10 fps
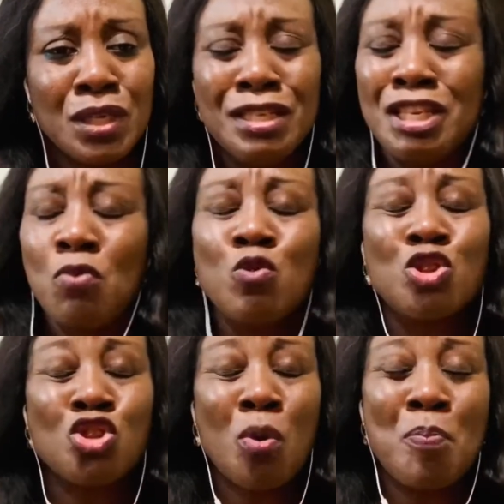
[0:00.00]
They will
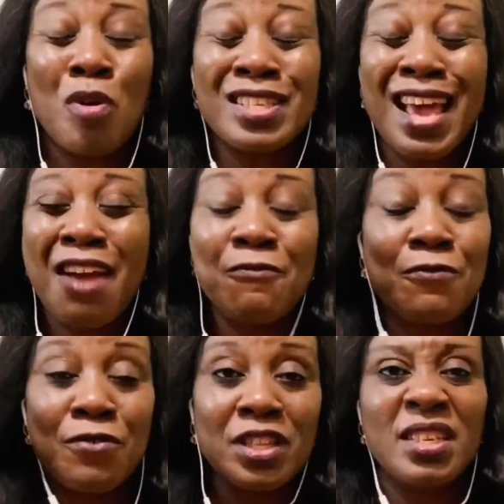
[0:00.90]
support
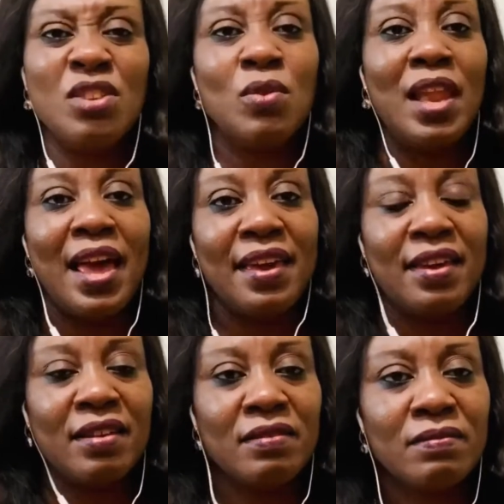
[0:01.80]
everything you like.
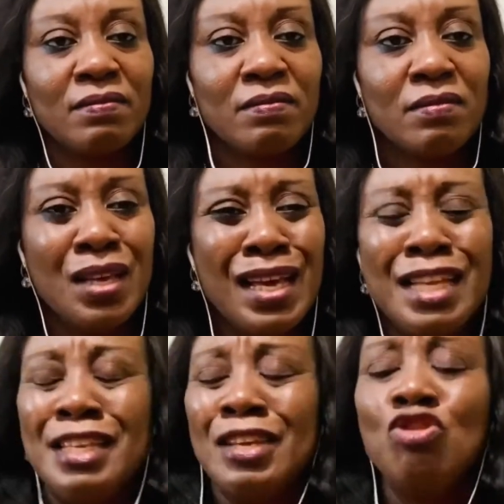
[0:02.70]

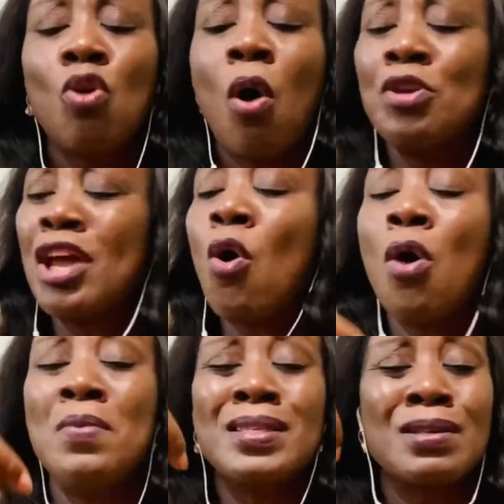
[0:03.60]
They
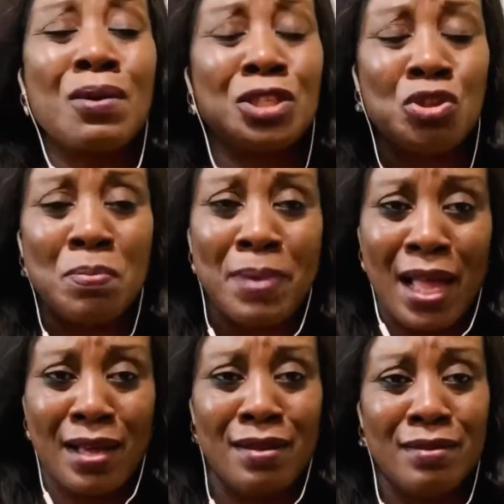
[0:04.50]
always got your
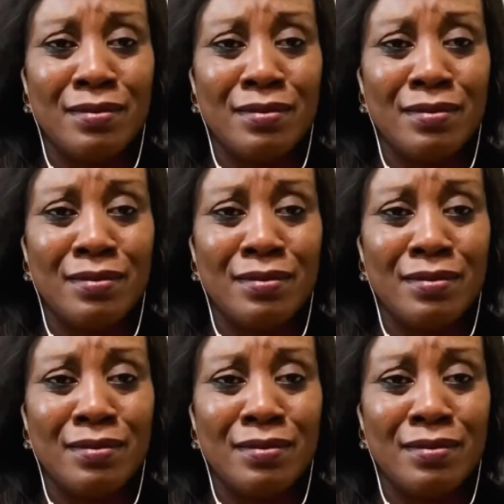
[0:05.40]
back.